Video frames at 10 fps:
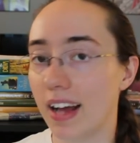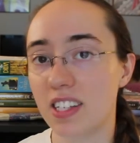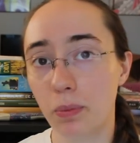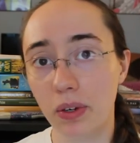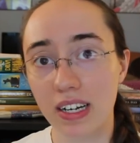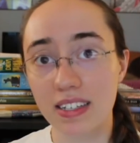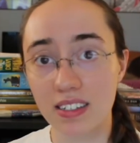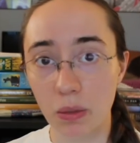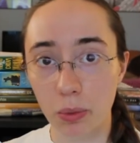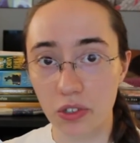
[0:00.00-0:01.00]
It's a pretty
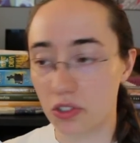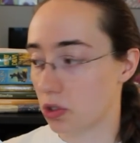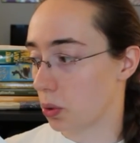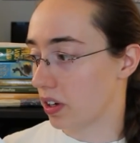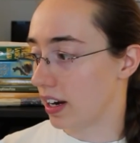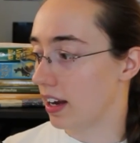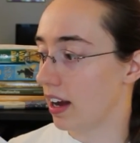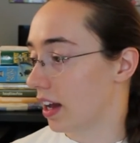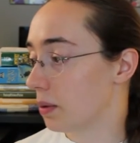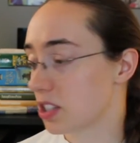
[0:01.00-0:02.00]
simple
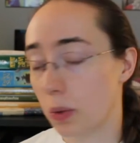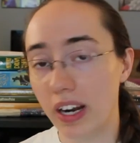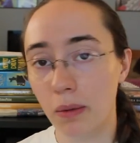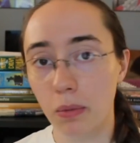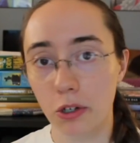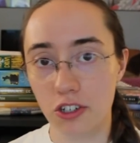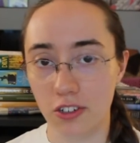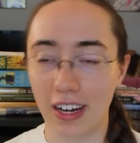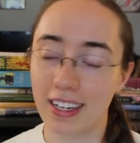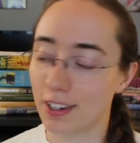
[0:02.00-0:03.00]
story. It was quite
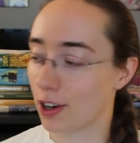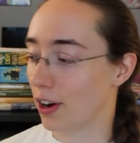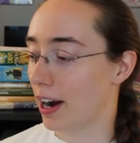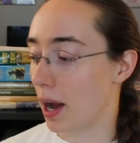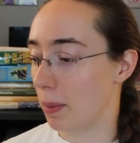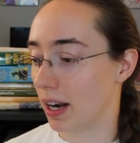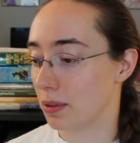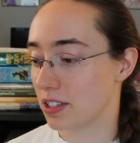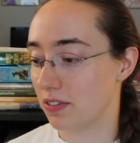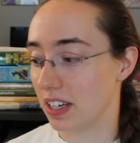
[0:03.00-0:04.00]
emotional. I didn't cry, but I
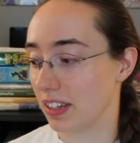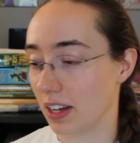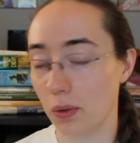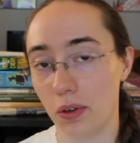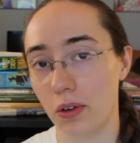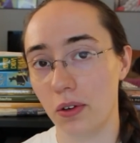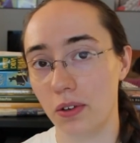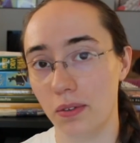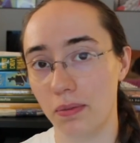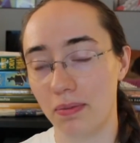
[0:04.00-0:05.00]
was feeling a
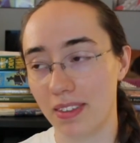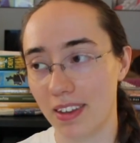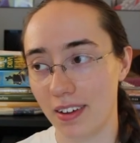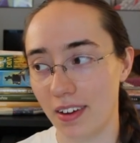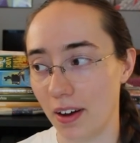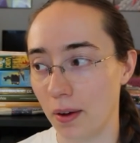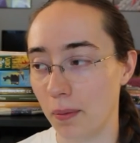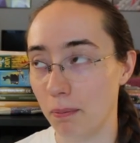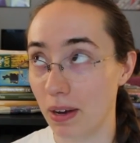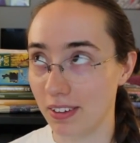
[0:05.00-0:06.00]
little
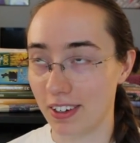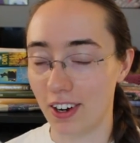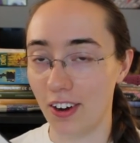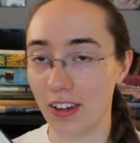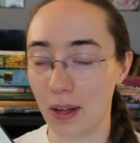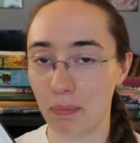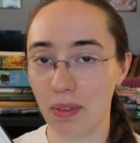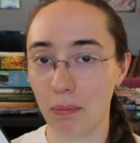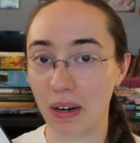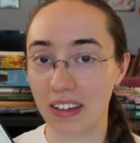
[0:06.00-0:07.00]
um, melancholy
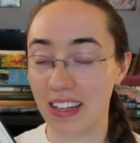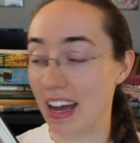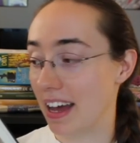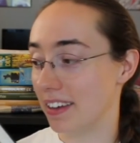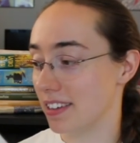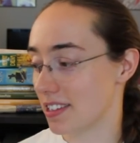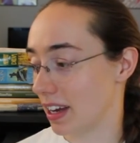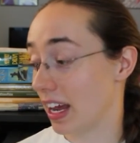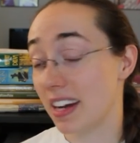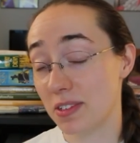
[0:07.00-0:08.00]
by the end.
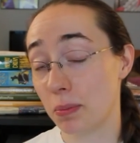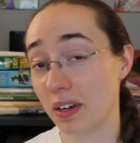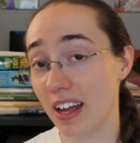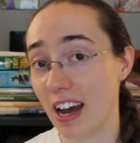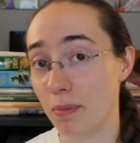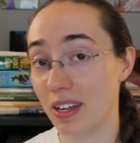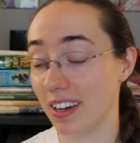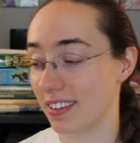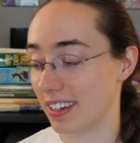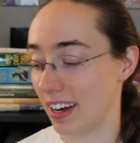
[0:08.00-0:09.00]
It has a pretty happy
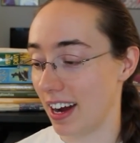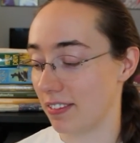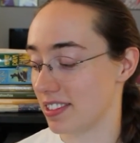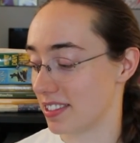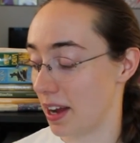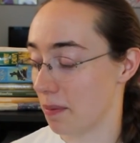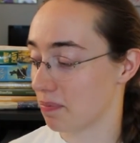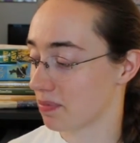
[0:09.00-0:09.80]
ending, I have to say.